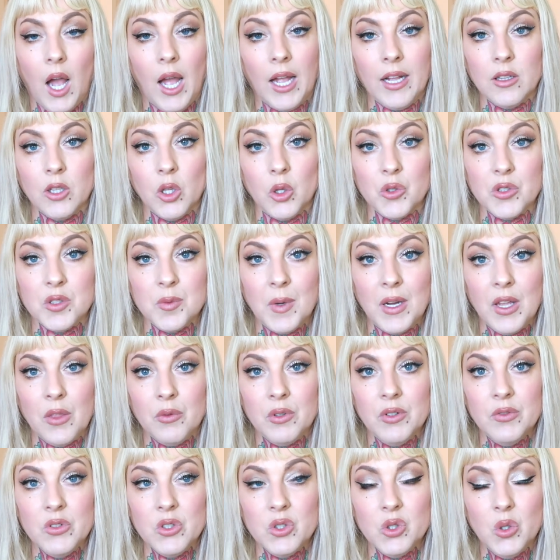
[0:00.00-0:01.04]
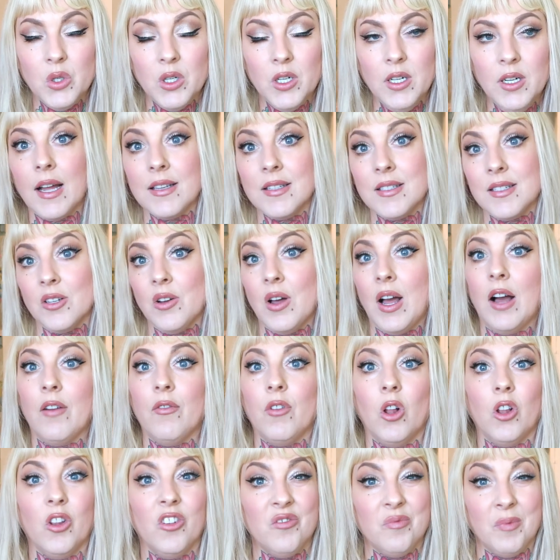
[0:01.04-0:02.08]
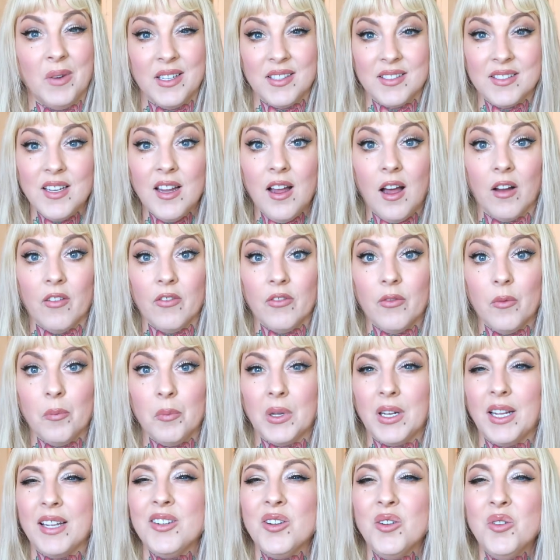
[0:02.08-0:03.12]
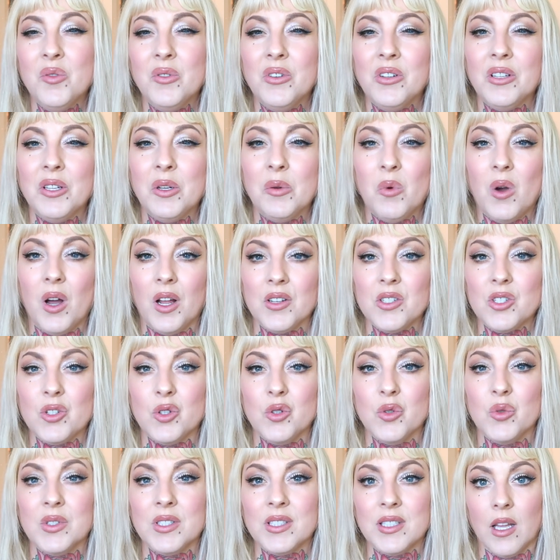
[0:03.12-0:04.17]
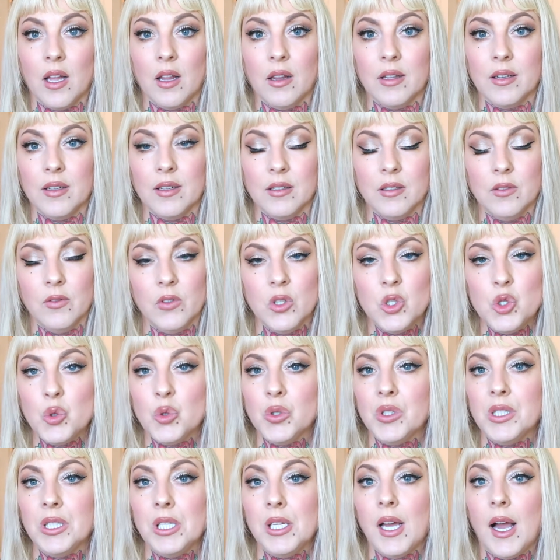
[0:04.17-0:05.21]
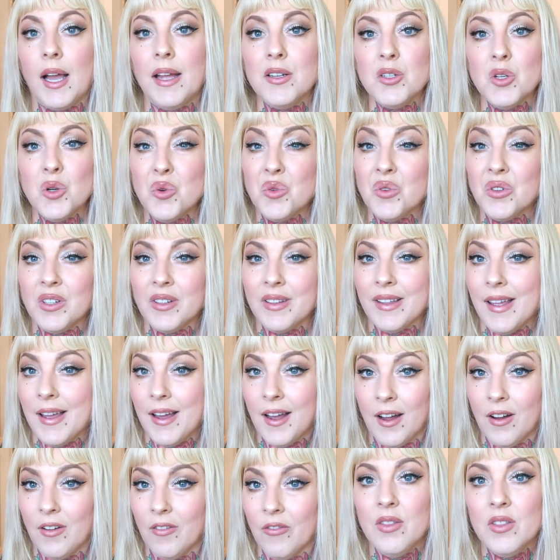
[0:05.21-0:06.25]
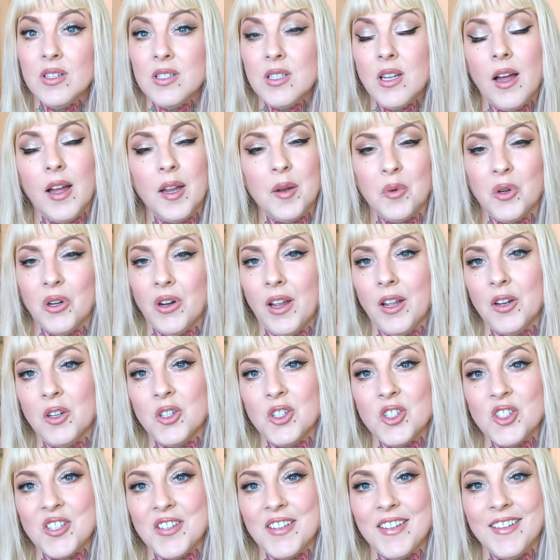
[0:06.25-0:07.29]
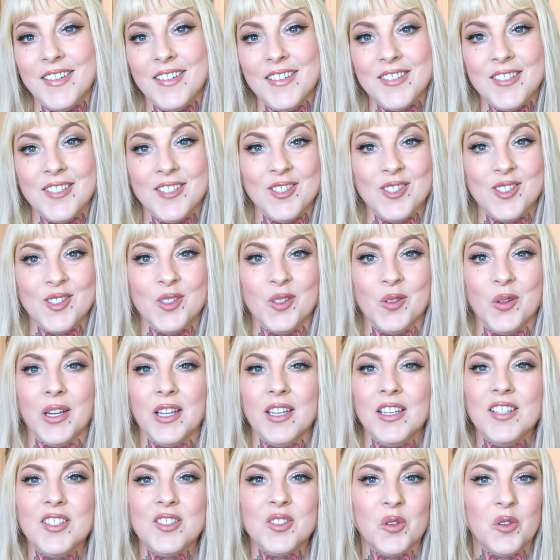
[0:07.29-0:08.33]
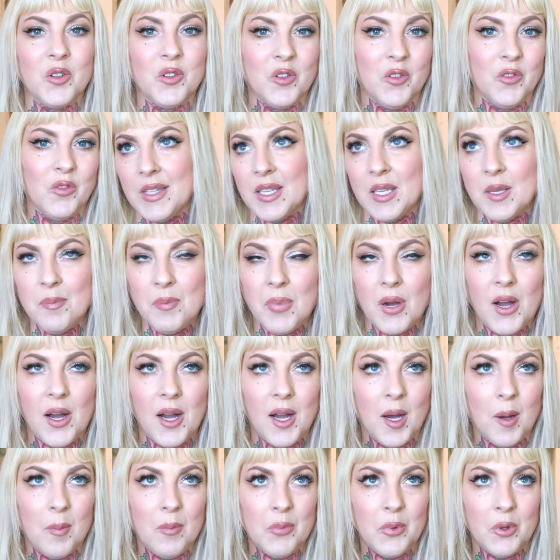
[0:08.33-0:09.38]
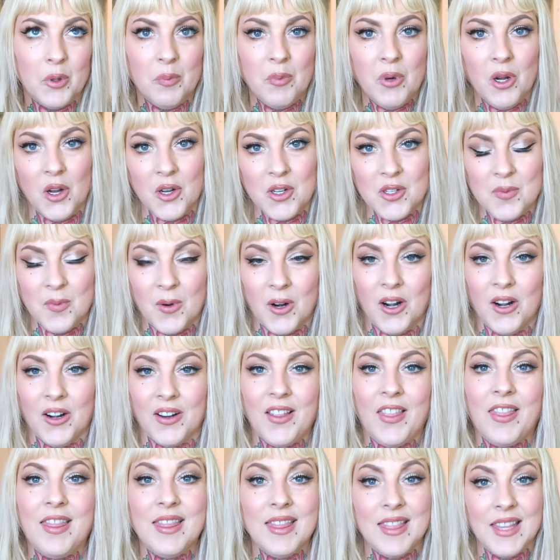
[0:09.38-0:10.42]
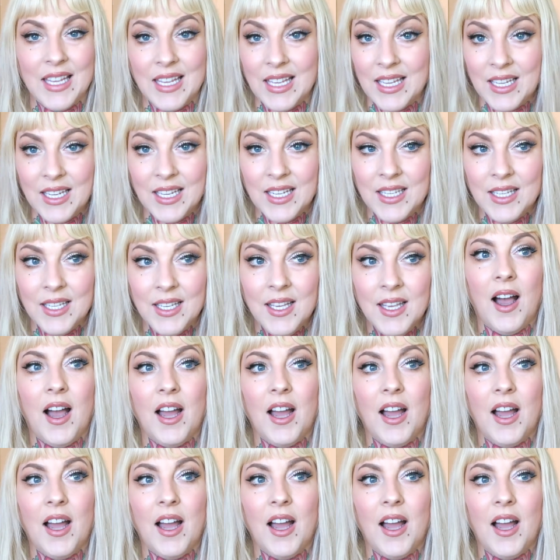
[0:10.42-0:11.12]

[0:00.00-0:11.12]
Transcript: I closed my thrift store. I still have all of my stuff, but I don't really want to sell it individually. I don't really have the time or energy to do any sort of Depop or Poshmark thing.